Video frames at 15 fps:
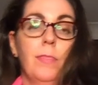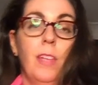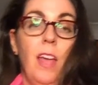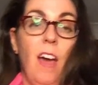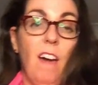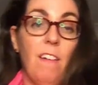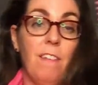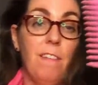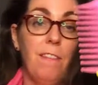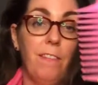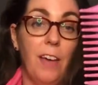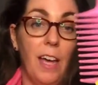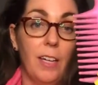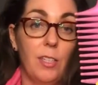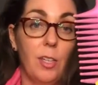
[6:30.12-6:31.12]
a
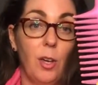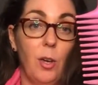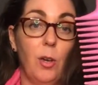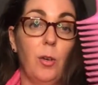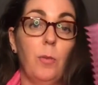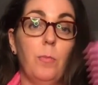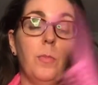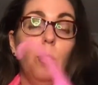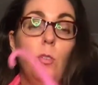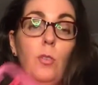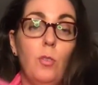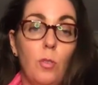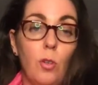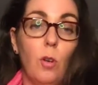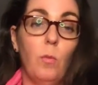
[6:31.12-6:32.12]
fat comb. You
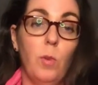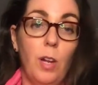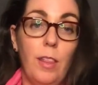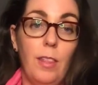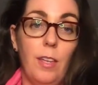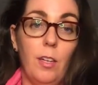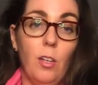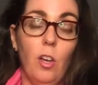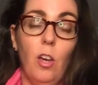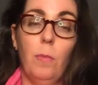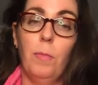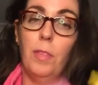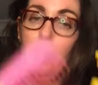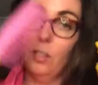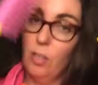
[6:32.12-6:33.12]
do not want a thin comb.
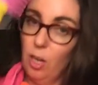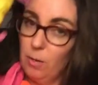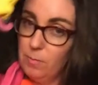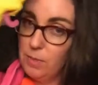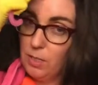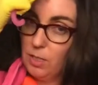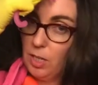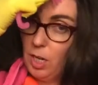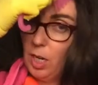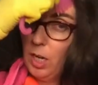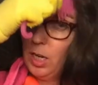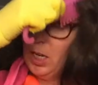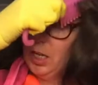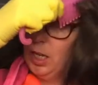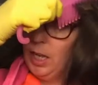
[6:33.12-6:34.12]
Thin comb's going to go,
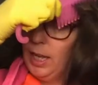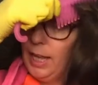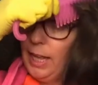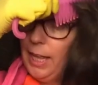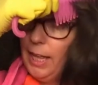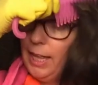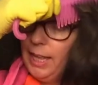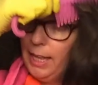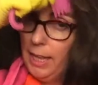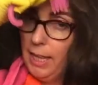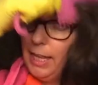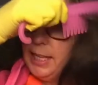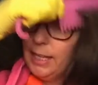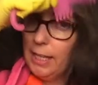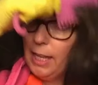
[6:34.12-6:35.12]

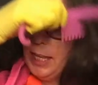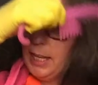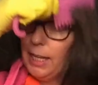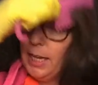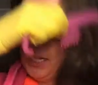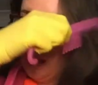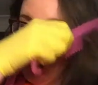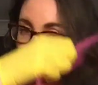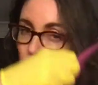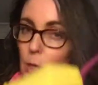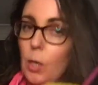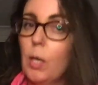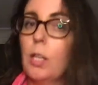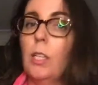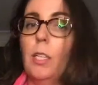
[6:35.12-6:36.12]
I can't get it
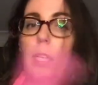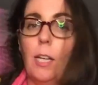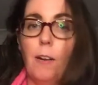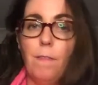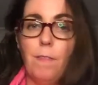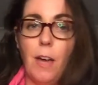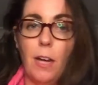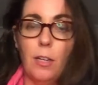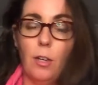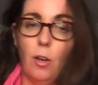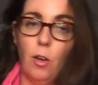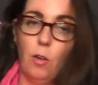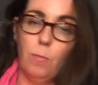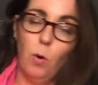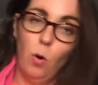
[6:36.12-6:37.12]
through. You need a fat
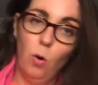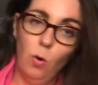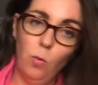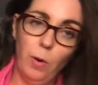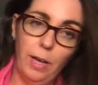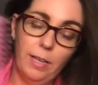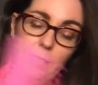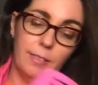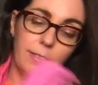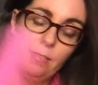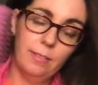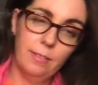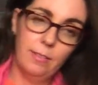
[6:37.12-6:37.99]
comb, always.